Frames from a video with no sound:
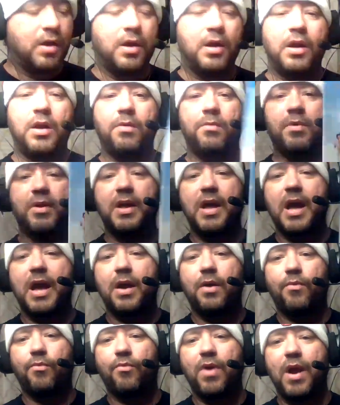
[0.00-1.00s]
Here we
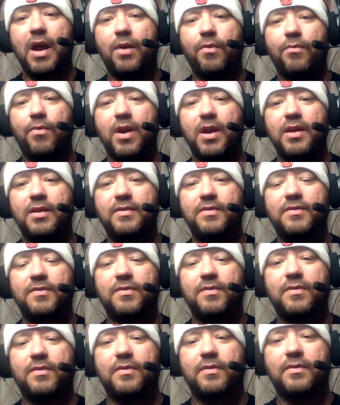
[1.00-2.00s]
got Rat
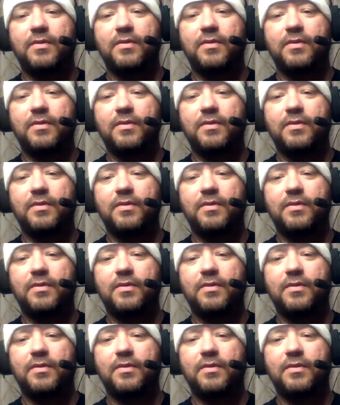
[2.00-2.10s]
Race.